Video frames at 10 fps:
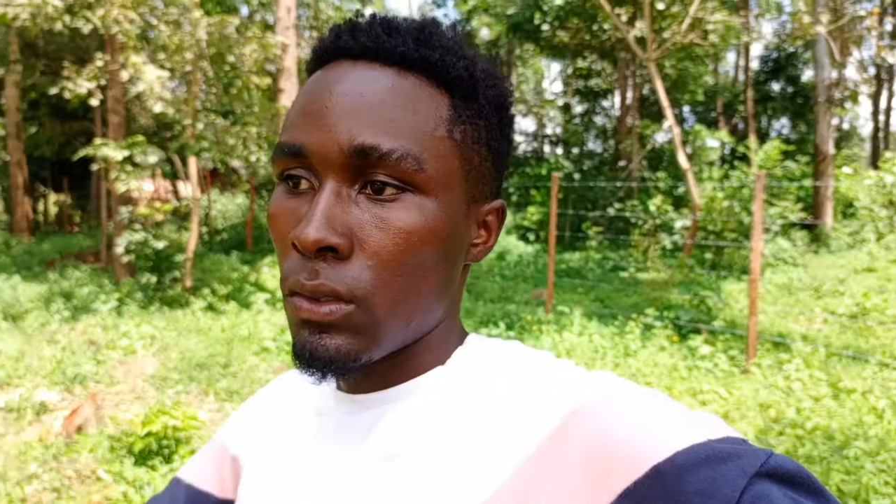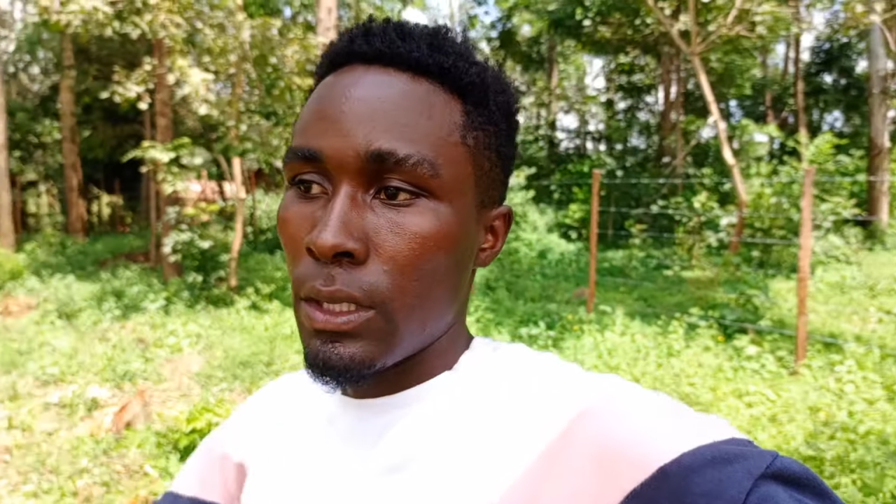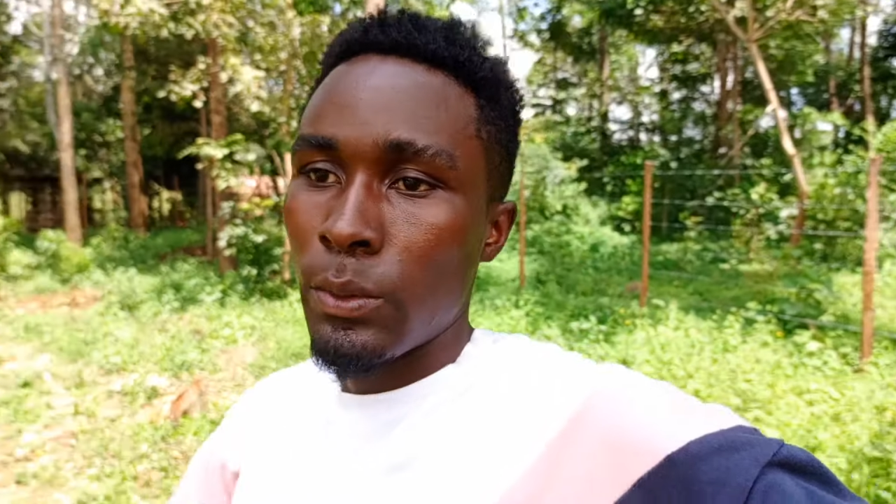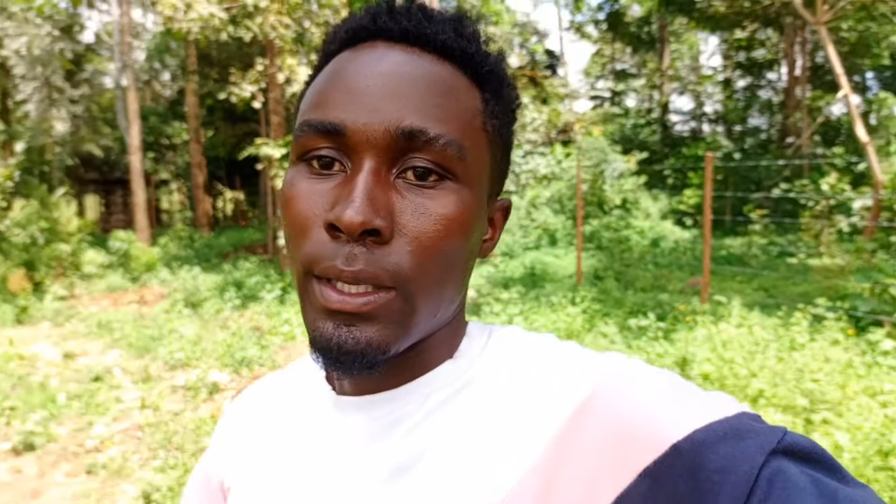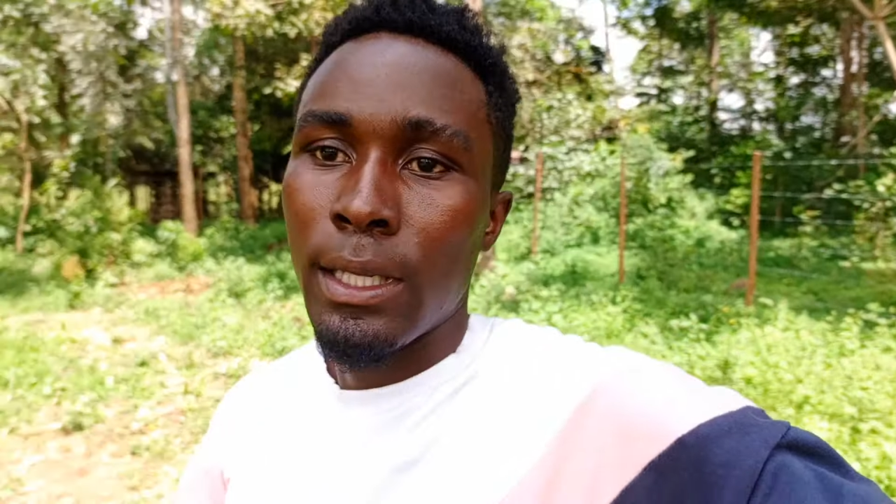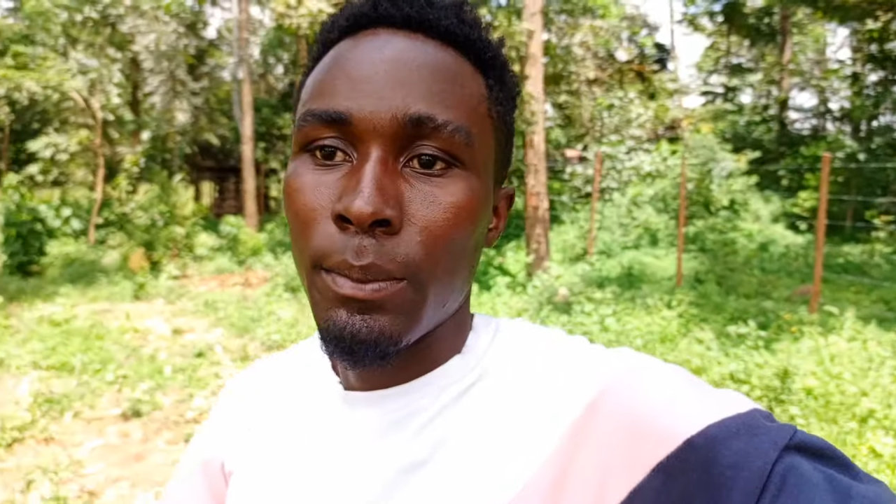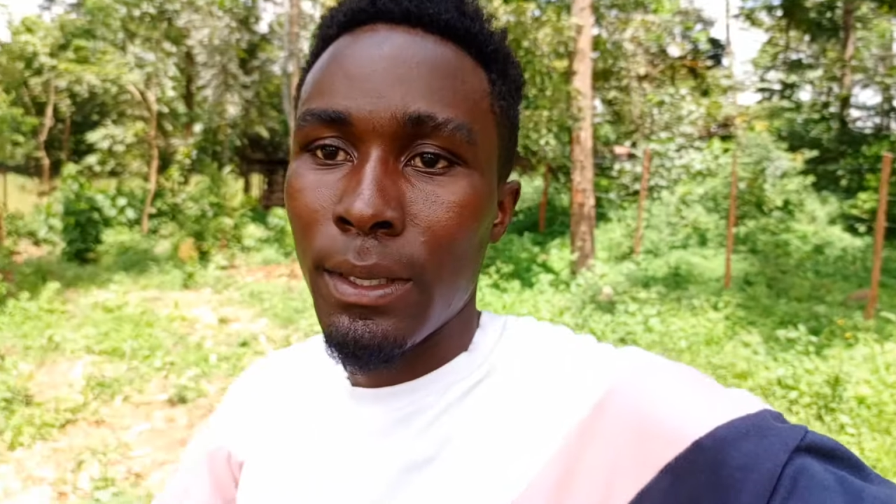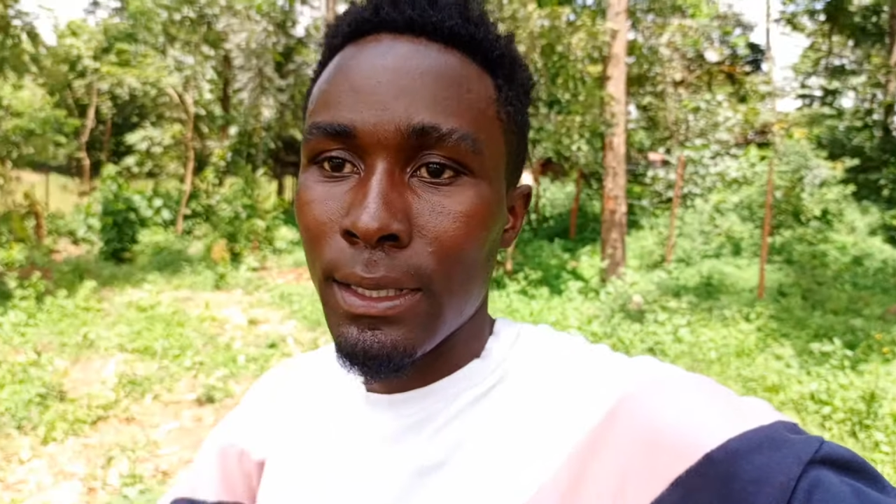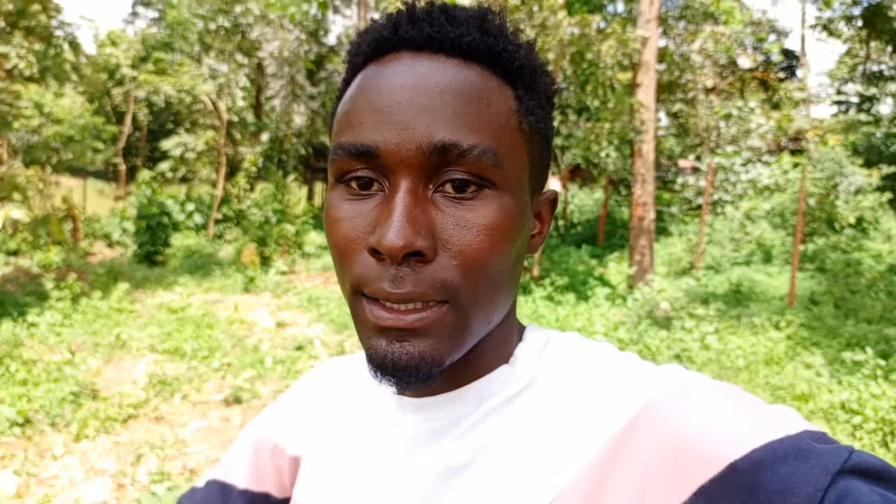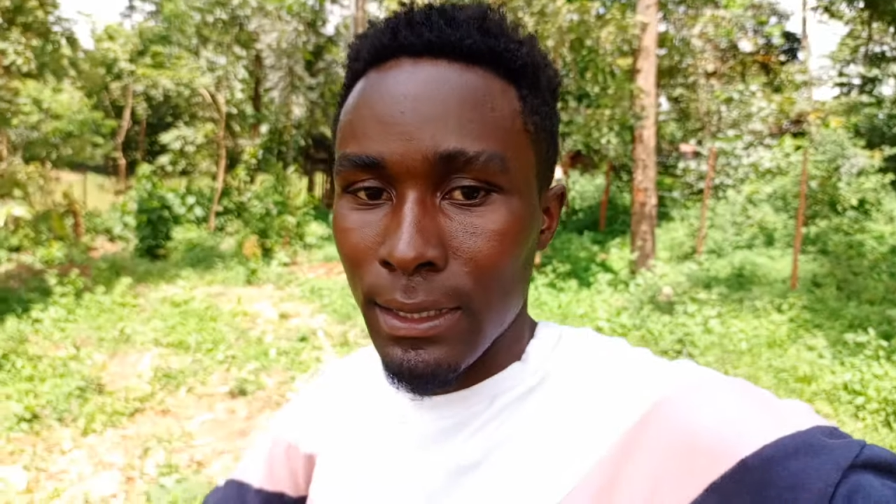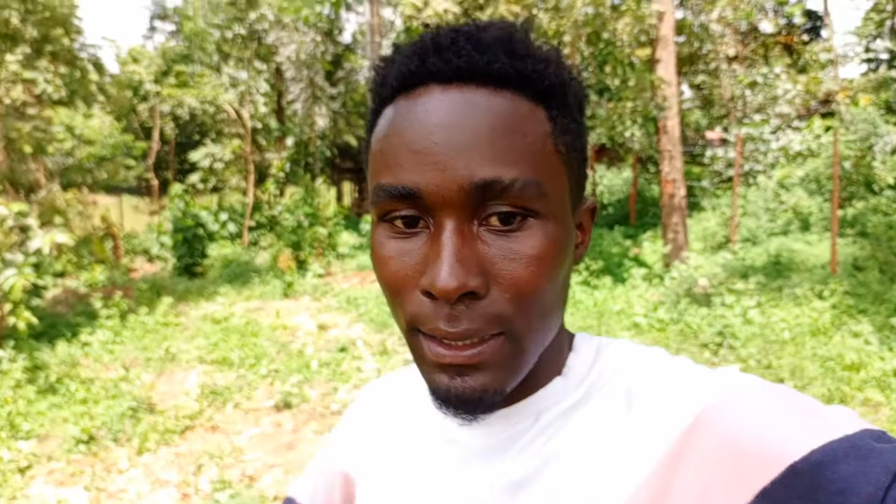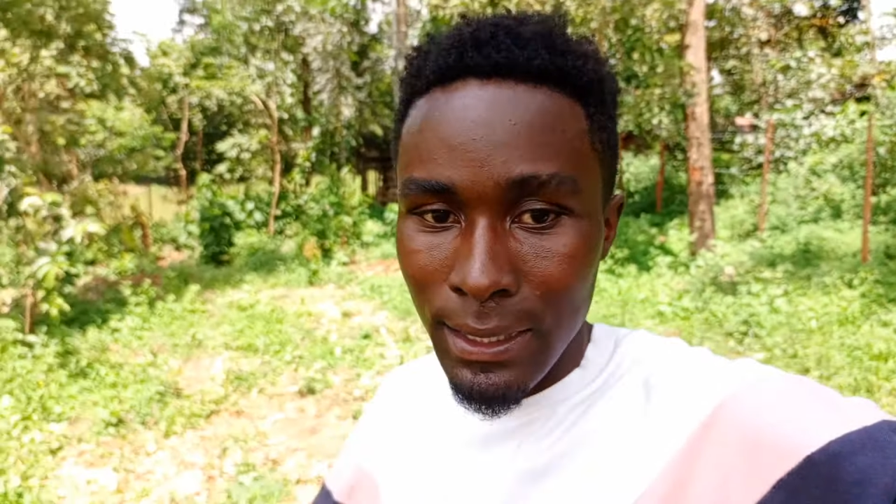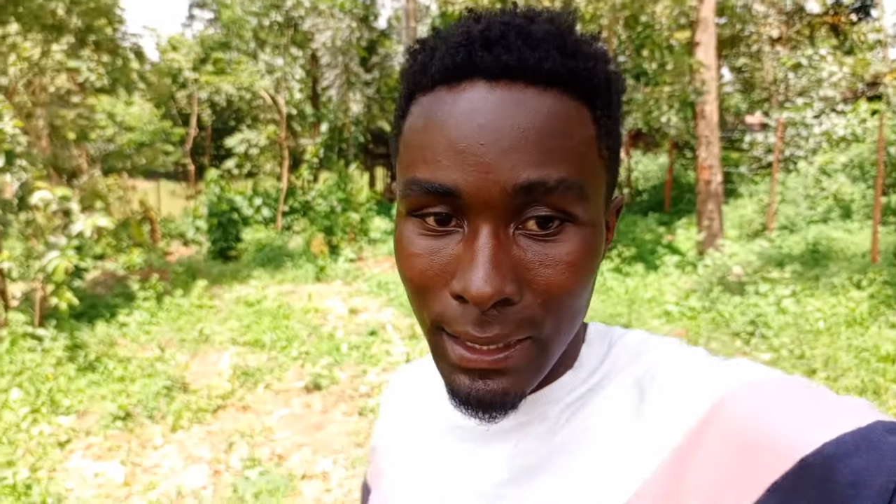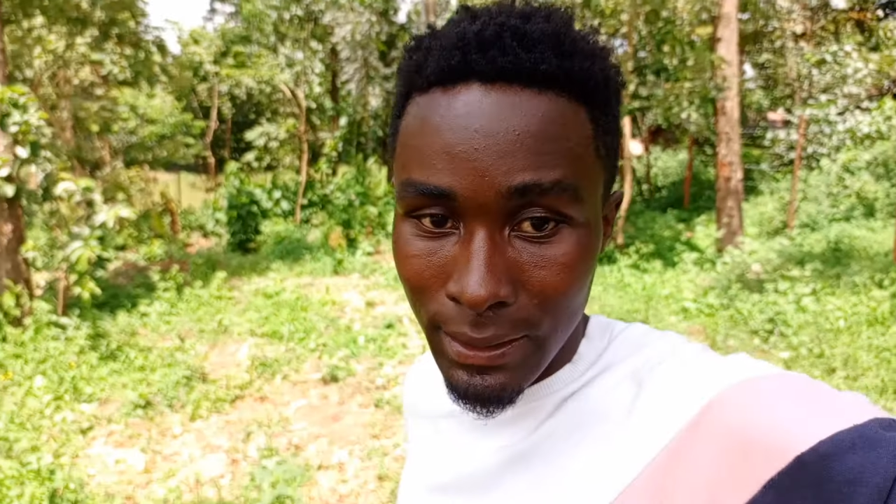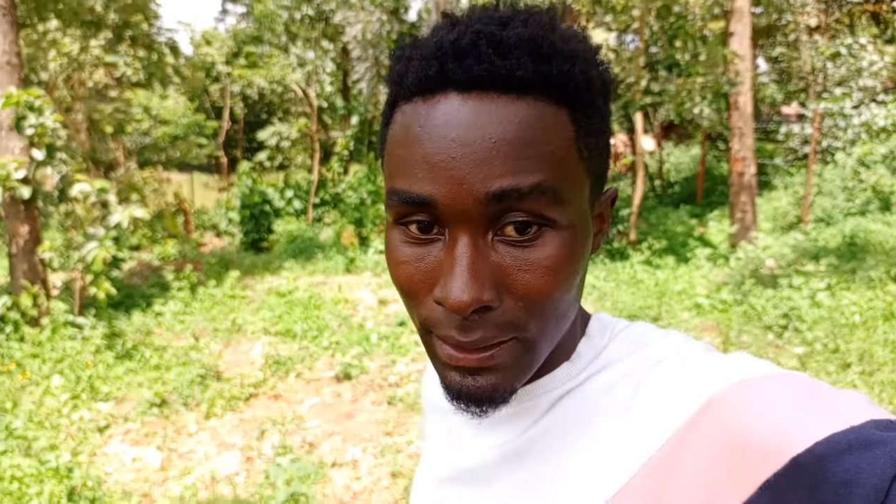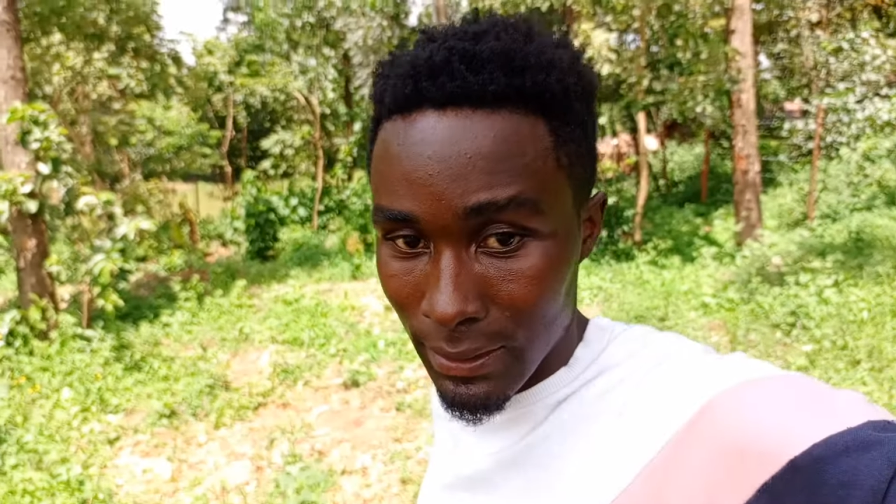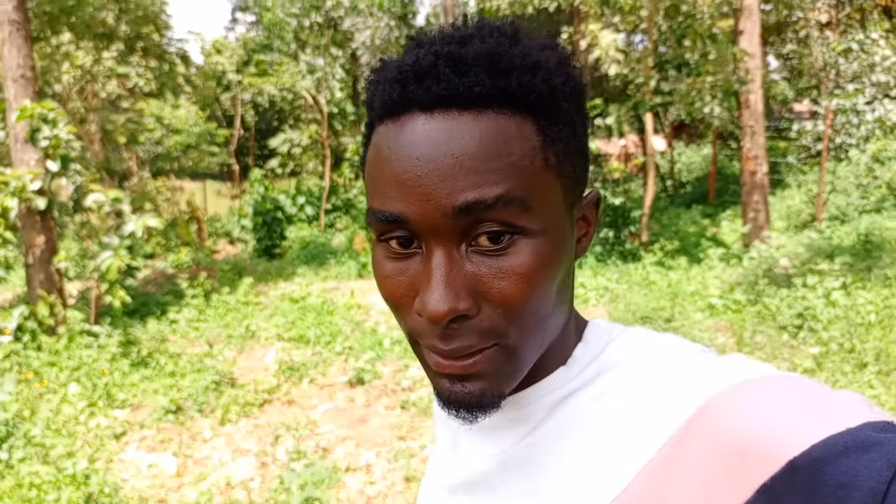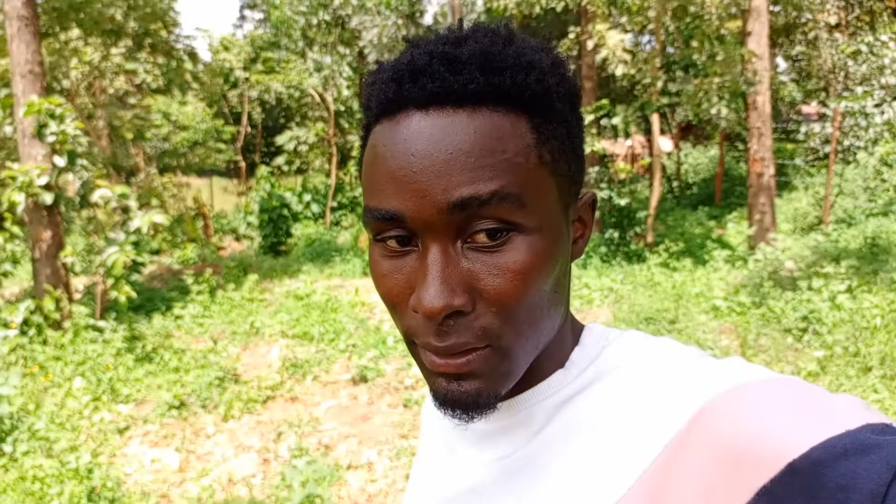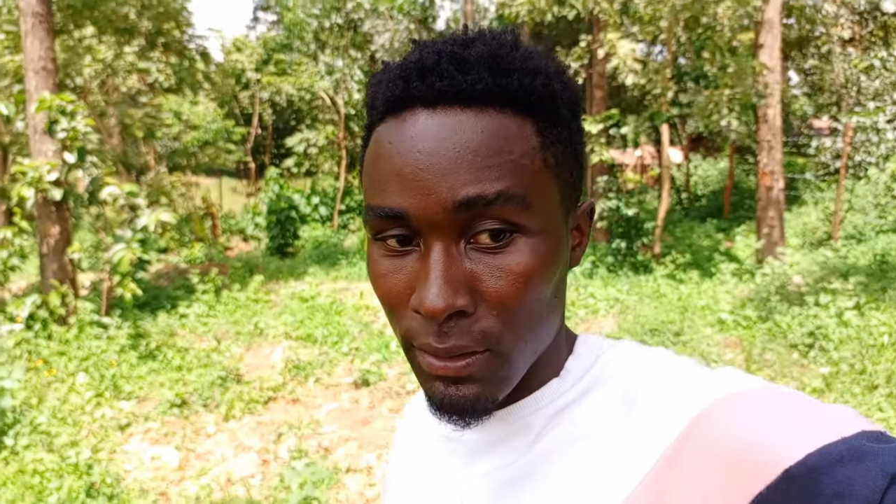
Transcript: so that we can plant the grasses,